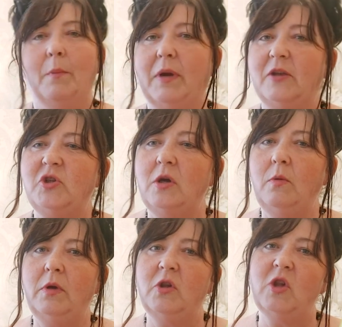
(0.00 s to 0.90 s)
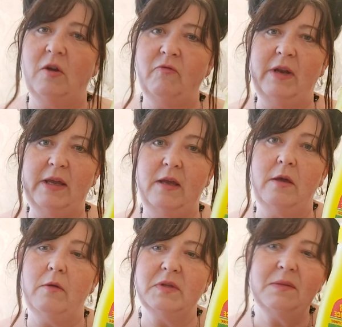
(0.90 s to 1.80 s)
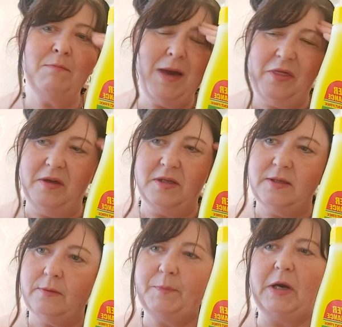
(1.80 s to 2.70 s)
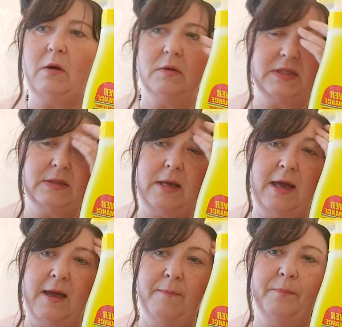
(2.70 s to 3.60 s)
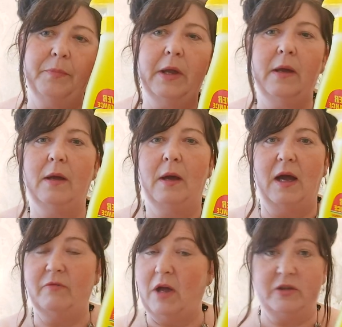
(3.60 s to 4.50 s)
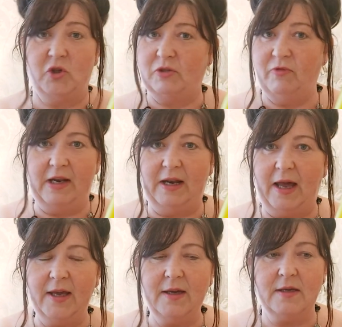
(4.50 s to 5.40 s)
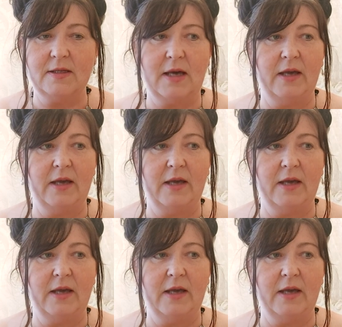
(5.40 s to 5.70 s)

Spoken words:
but I do generally use Method because I just really like it.